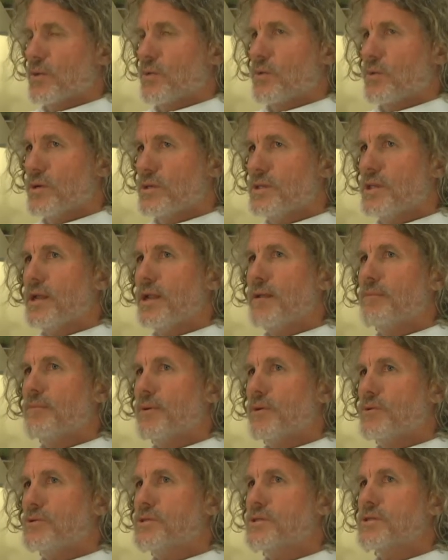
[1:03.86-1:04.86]
what did I
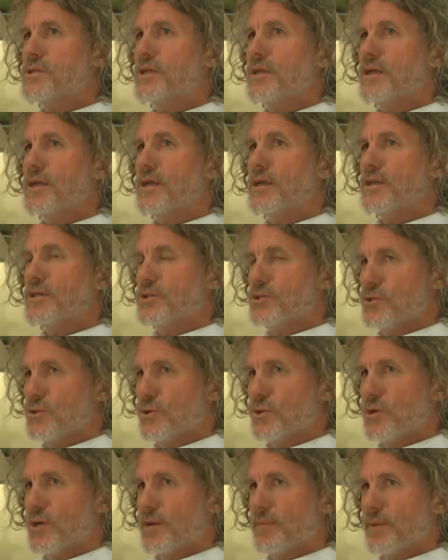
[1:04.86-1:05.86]
most
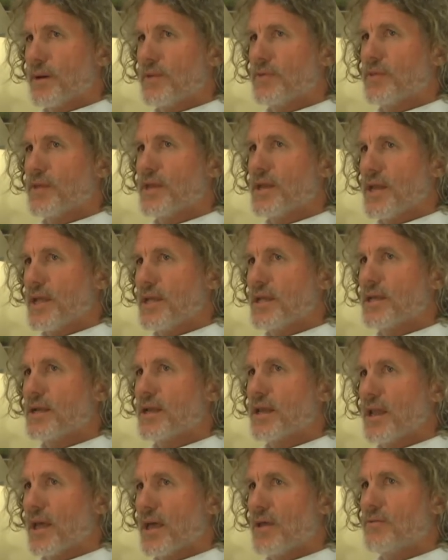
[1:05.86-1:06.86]
enjoy about the Naked
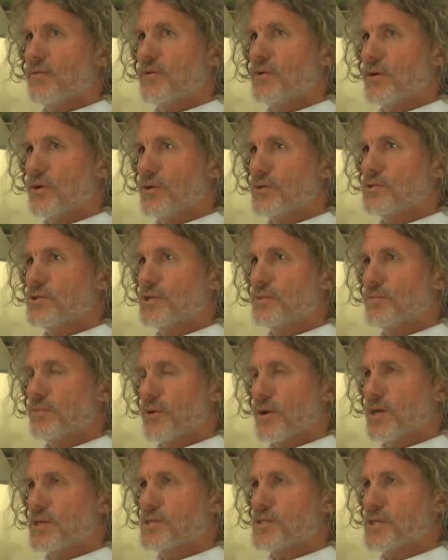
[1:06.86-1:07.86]
Life coaching
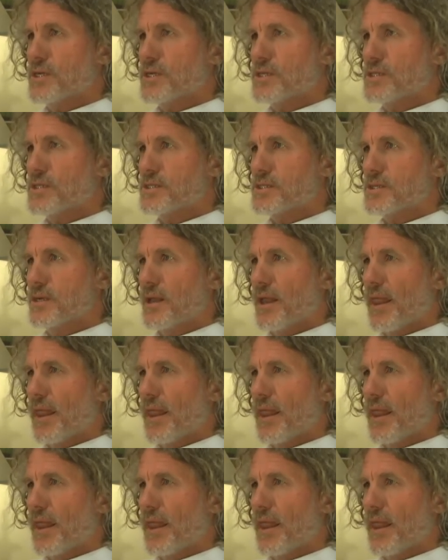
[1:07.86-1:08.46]
process?